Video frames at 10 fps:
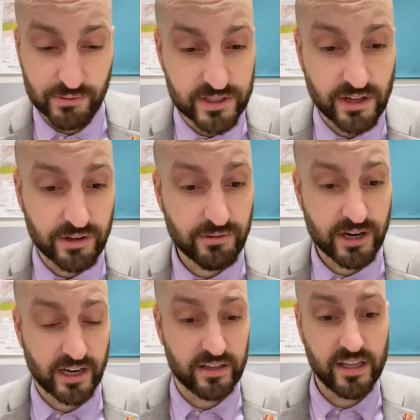only one
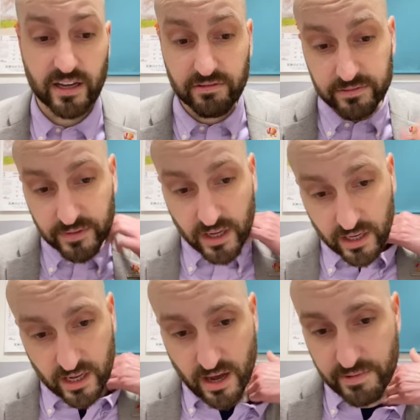I could think of.
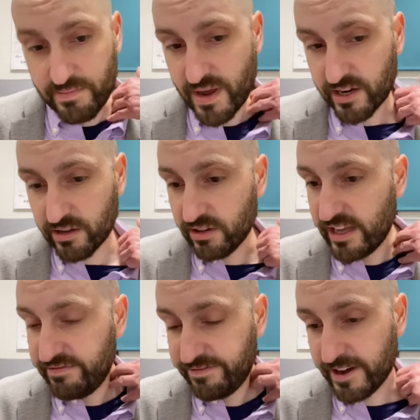Common medical
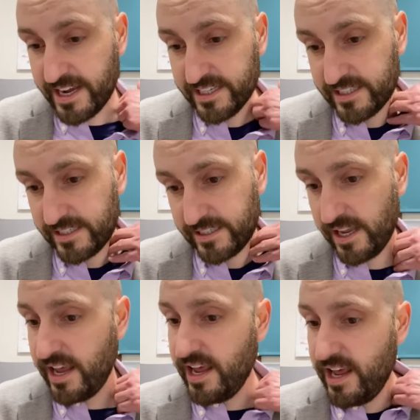advice
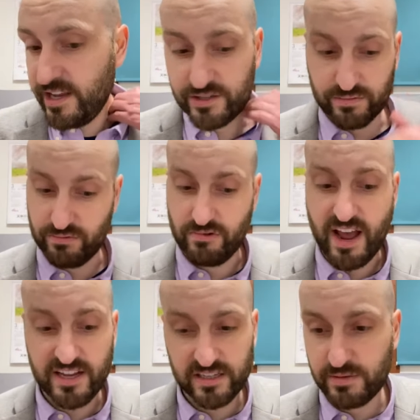is
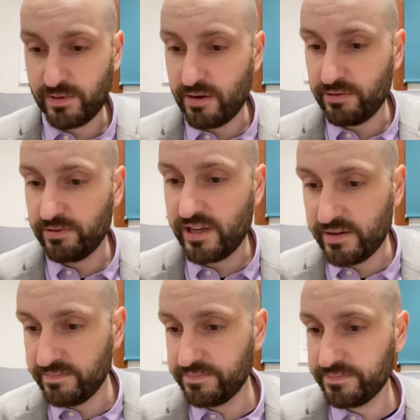rest, probably.
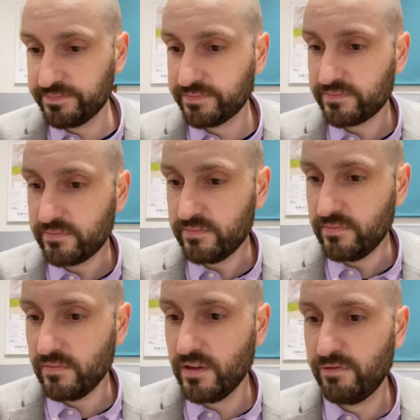
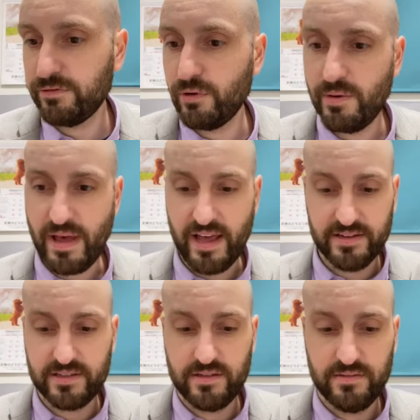Floor
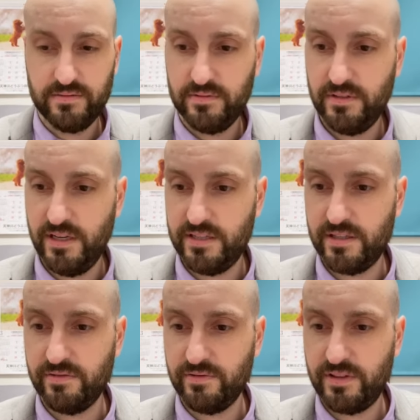mat is
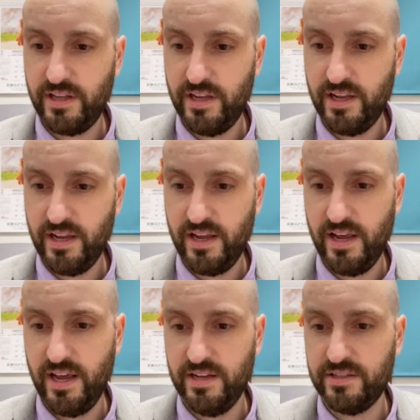the
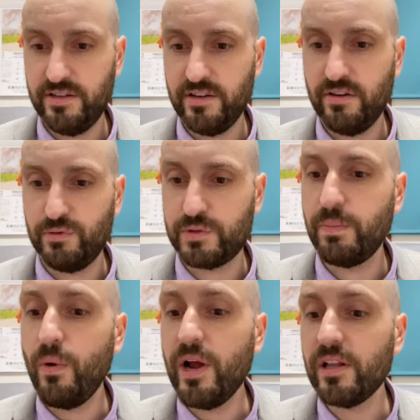hazard. Oh,
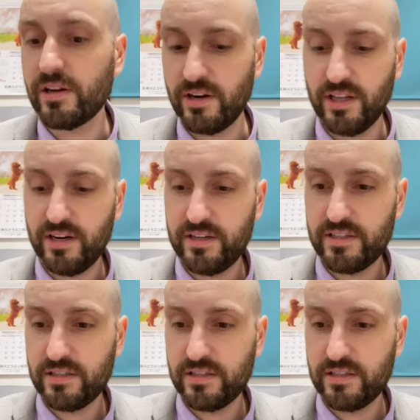spoiler alert.